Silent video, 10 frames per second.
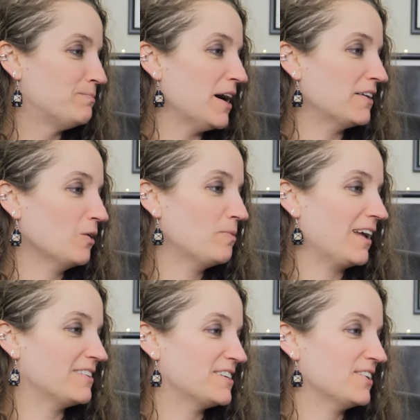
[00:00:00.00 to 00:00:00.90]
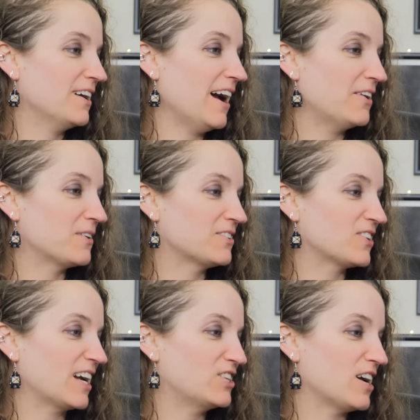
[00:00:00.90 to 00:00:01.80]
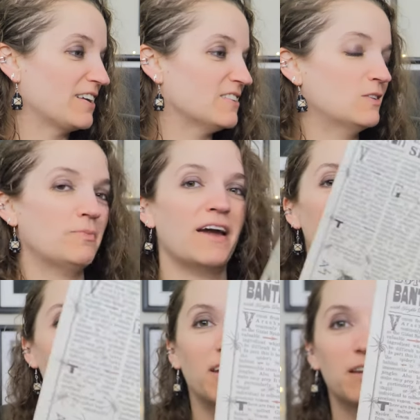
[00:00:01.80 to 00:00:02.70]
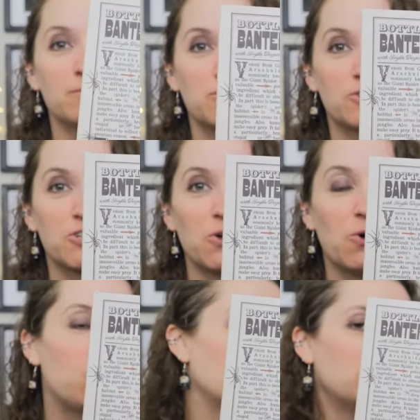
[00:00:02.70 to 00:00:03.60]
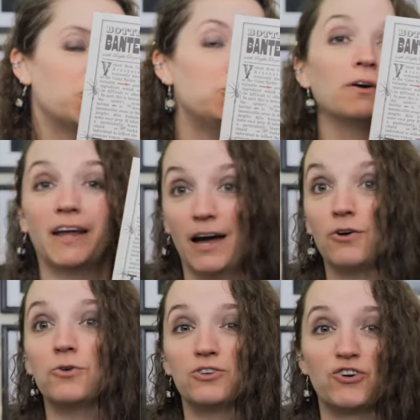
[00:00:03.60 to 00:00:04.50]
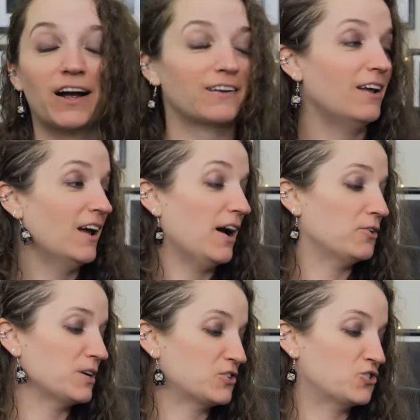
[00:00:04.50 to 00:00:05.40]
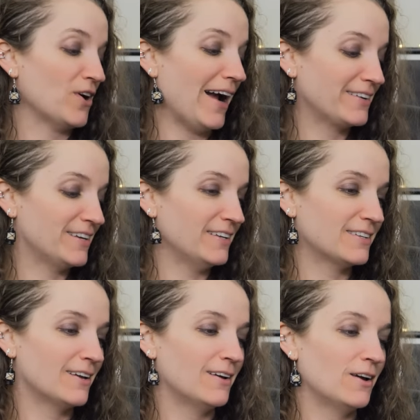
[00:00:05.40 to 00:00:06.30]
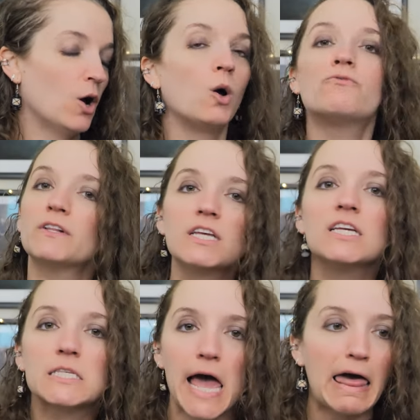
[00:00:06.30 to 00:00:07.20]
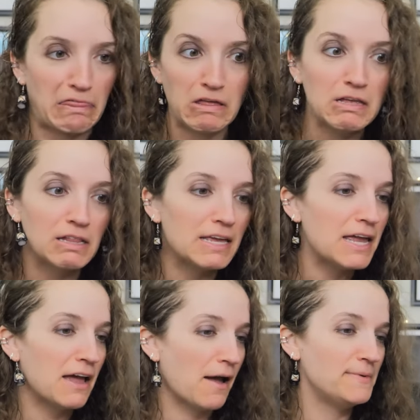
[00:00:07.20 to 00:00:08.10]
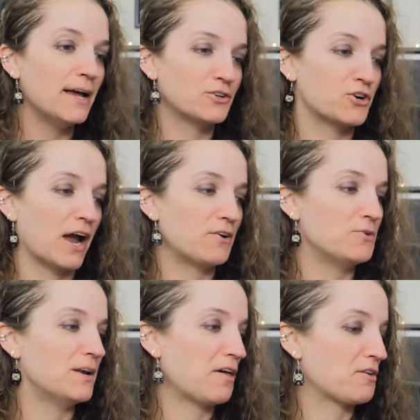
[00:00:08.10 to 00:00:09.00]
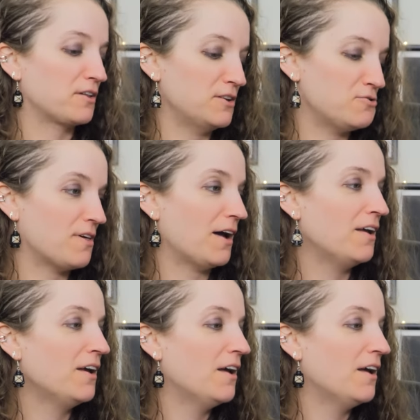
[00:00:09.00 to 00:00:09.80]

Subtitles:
Bottle banter, how to extract giant spider venom. So there's a whole issue on how to extract it. Hopefully it's ethically. I'm not sure how you would ethically do that.